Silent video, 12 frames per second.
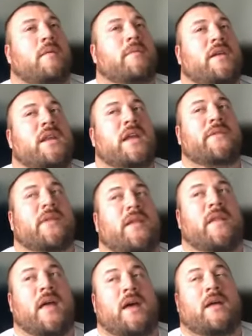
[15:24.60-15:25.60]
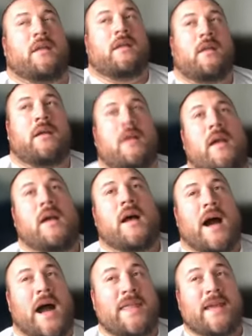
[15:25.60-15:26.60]
mean, even in that,
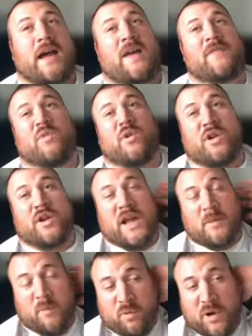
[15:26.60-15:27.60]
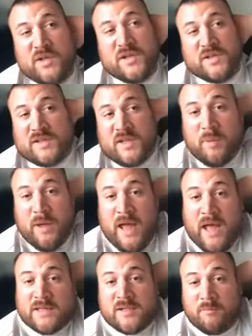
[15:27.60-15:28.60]
I think I've burned a couple bridges in the
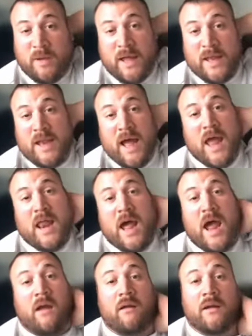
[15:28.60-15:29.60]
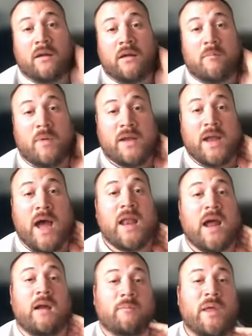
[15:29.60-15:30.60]
past by not
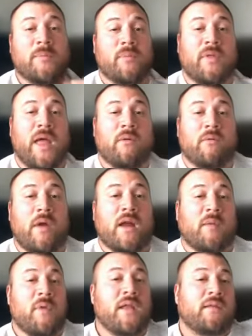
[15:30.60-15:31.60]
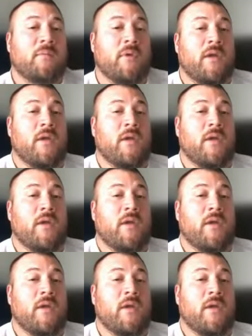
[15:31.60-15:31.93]
hiring people that were recommended to me.